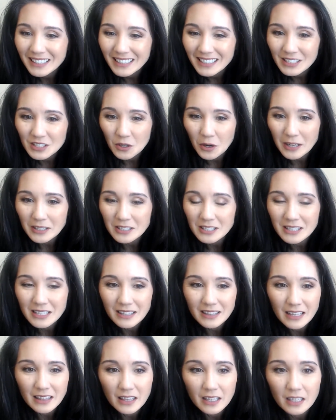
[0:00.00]
So I just
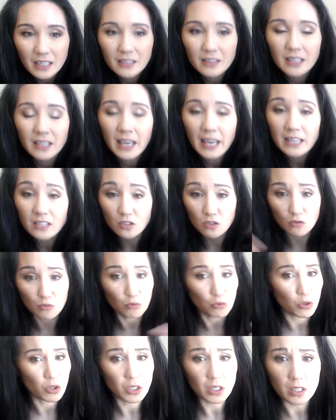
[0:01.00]
think that the case is
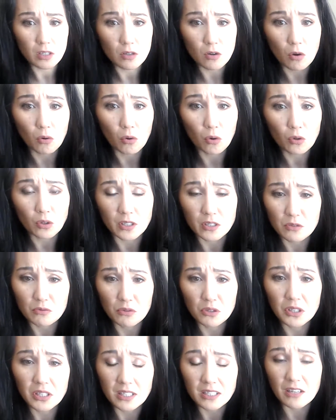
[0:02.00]
really cool. It's
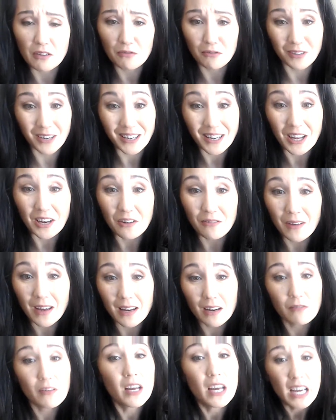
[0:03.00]
really different and
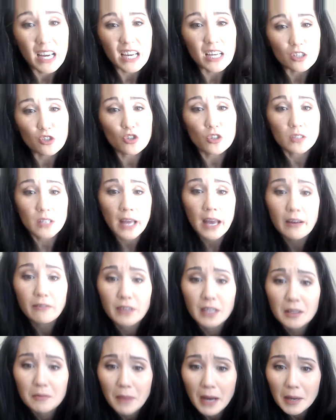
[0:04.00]
innovative. It's just
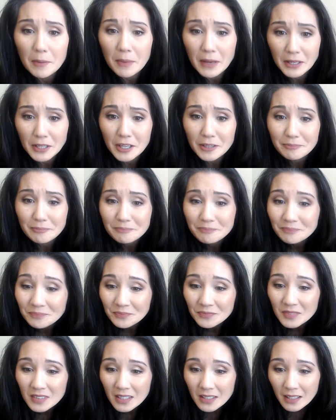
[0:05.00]
heavy in my opinion.
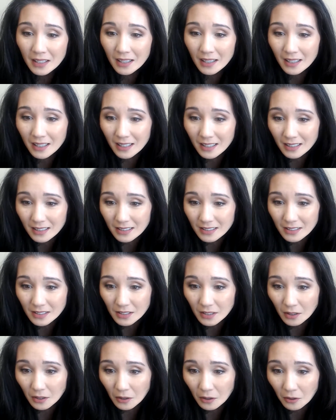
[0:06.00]

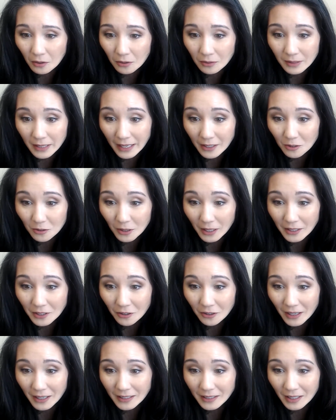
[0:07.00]
So yeah, you like
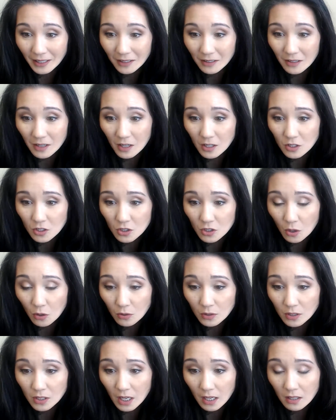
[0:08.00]
your Enya. So
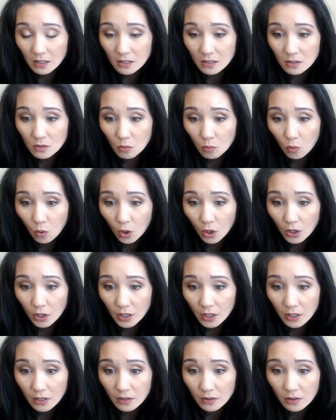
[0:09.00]
does
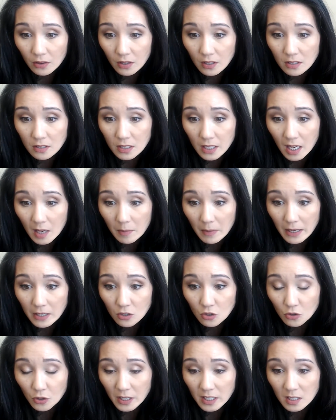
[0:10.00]
work the same
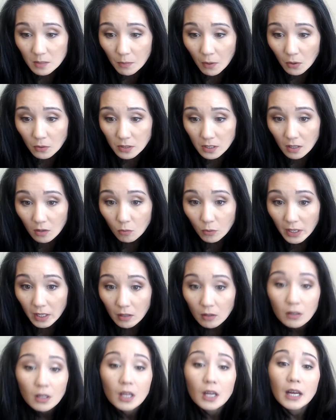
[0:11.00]
as transposing
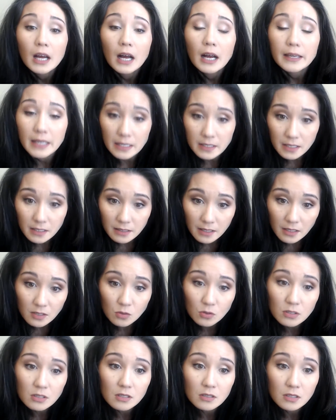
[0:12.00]
wheel? Yes, it
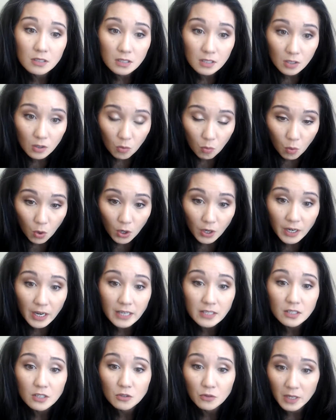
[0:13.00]
does still work
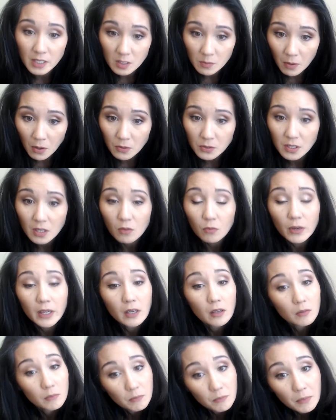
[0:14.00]
as the transposing
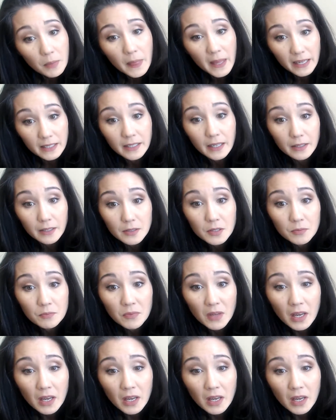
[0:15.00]
wheel. It does.